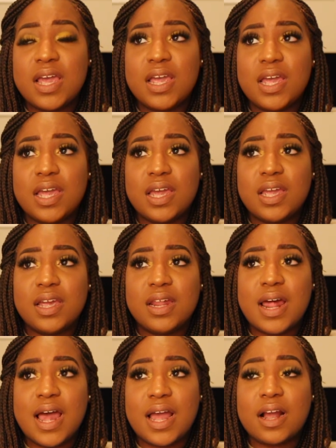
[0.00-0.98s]

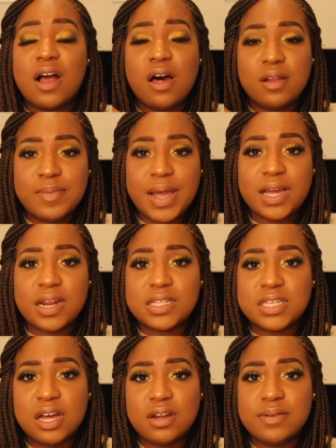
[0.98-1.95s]
And I called him back, and I
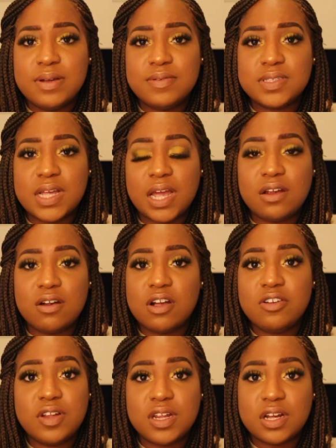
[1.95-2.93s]
told him. He was like, girl,
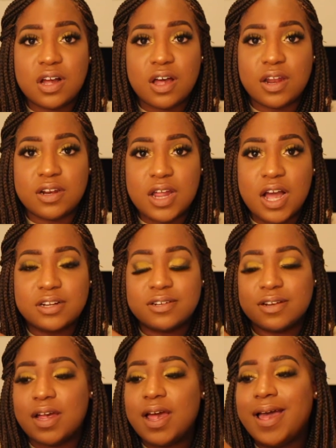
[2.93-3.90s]
you need to call the
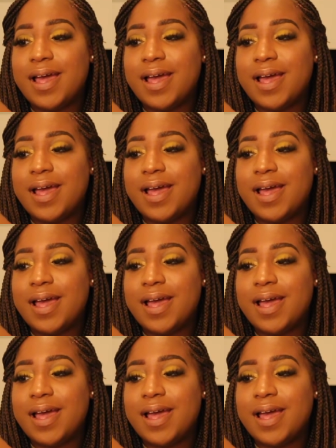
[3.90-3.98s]
doctor.